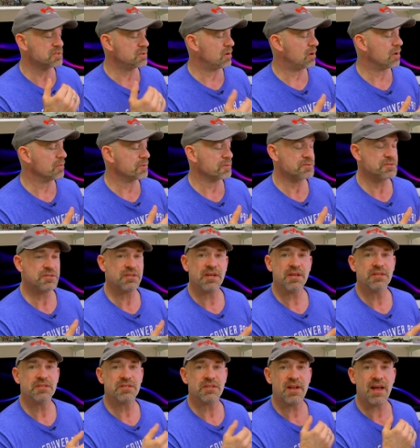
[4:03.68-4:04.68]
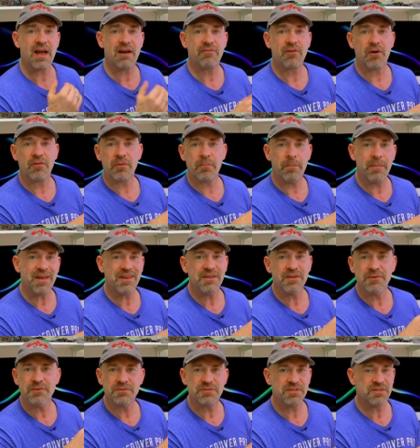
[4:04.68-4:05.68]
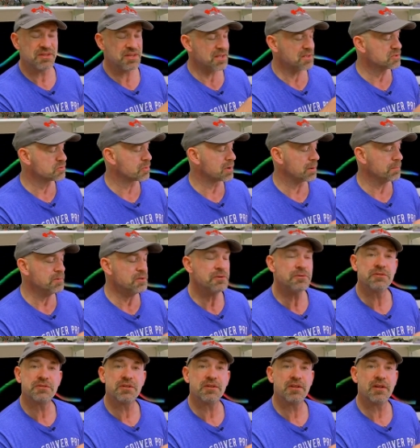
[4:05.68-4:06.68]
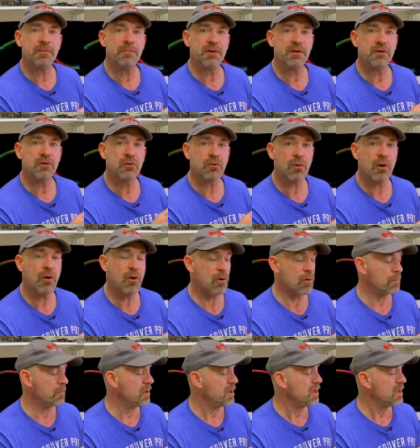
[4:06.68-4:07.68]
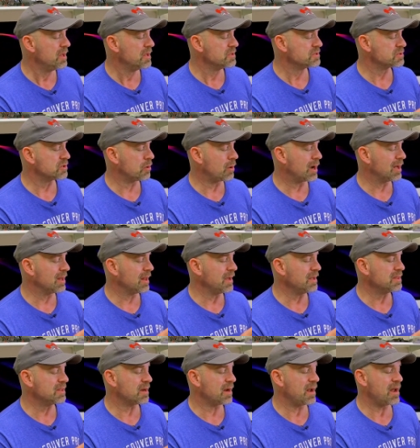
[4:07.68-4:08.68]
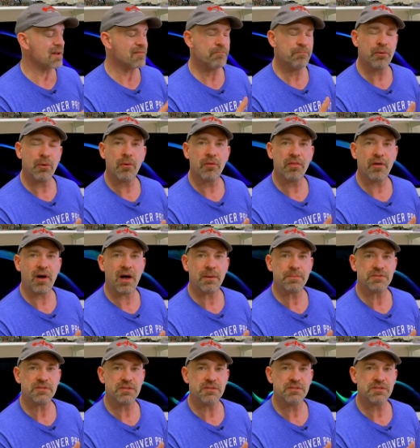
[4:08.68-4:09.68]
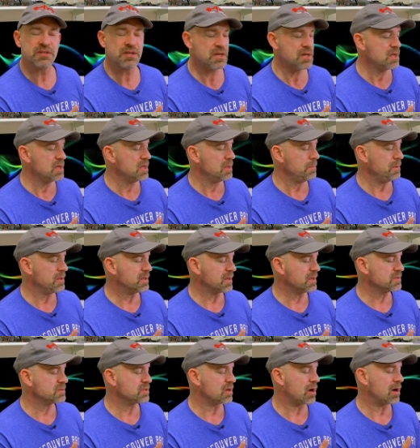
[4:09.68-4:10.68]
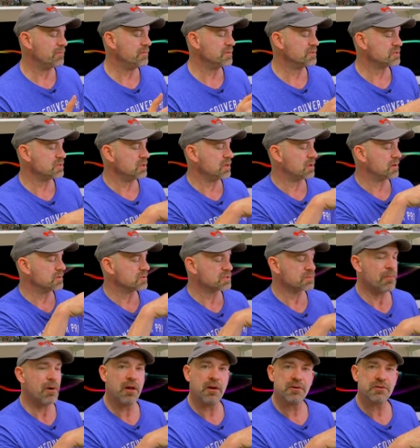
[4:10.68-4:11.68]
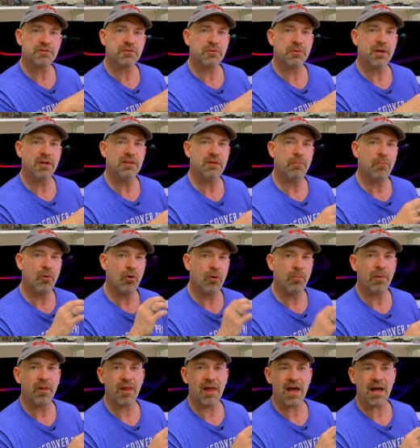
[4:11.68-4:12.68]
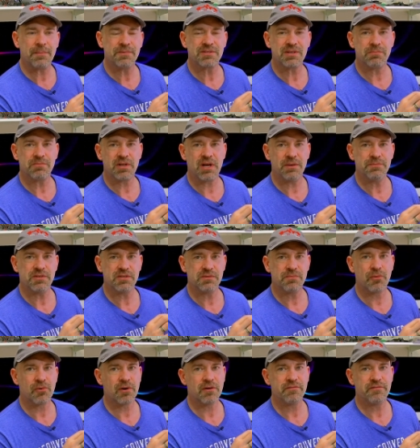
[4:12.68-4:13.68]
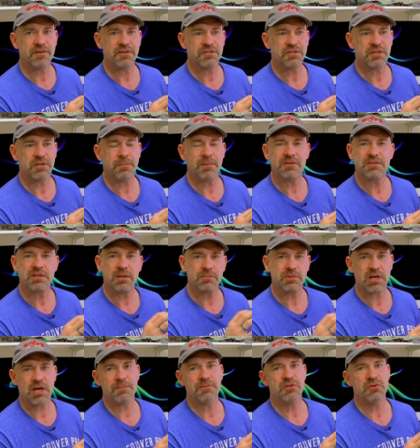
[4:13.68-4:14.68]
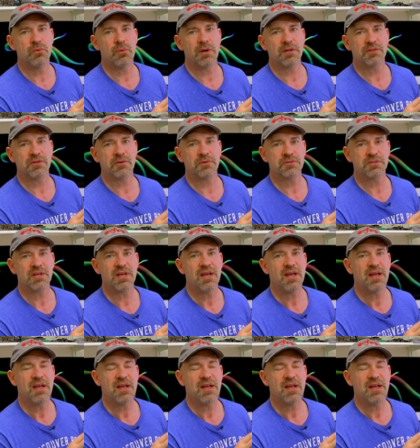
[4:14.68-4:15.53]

and all those things and have all the menus and things where I'm used to them in Chrome. So I like that I have both options because obviously on a smaller screen, the mobile app sometimes is more efficient, but sometimes you want those